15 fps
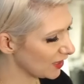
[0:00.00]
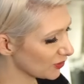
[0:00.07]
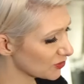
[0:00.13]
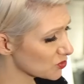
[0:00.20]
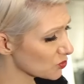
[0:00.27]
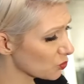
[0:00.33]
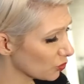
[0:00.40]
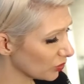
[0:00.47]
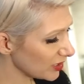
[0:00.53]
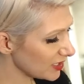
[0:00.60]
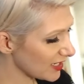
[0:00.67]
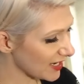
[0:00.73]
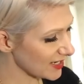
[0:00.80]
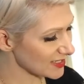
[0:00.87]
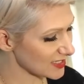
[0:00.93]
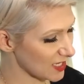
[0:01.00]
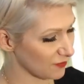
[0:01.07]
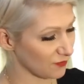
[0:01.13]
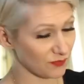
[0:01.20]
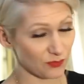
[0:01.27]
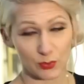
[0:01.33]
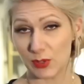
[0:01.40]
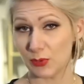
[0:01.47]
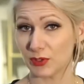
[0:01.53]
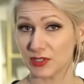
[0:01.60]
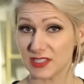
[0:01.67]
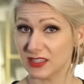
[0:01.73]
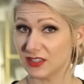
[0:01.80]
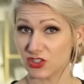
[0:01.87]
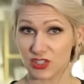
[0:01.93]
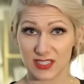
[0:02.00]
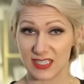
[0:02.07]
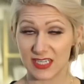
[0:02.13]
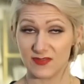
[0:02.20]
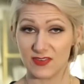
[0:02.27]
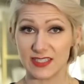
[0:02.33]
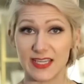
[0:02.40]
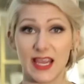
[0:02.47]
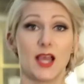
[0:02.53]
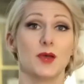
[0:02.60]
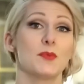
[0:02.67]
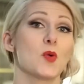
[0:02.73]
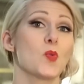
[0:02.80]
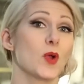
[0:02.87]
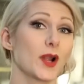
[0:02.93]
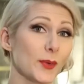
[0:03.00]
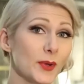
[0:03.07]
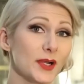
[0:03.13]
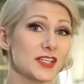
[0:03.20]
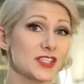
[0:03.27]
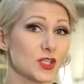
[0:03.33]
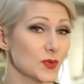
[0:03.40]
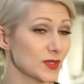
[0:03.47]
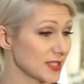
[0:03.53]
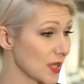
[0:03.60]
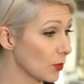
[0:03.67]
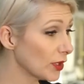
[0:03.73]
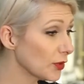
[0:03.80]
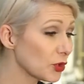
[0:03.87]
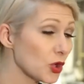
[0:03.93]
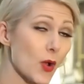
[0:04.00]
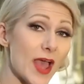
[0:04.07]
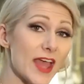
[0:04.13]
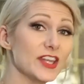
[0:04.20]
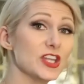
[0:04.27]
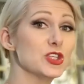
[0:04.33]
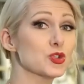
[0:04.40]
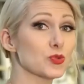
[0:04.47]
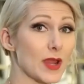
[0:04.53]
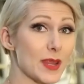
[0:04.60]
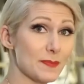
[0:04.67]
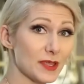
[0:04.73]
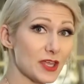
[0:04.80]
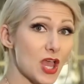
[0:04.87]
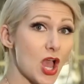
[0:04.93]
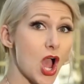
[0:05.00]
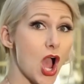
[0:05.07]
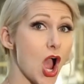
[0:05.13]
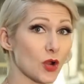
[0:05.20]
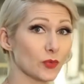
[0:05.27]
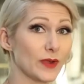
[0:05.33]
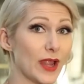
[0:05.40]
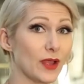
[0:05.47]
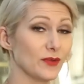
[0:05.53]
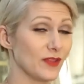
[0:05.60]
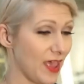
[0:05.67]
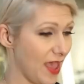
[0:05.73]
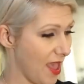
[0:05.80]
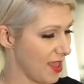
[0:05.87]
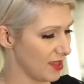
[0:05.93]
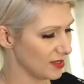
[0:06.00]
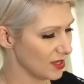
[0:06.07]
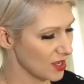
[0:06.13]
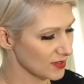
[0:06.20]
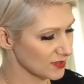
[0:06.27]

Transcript: It looks really nice if you were to just leave it down, but what I want to do is I want to go ahead and drape it around the head.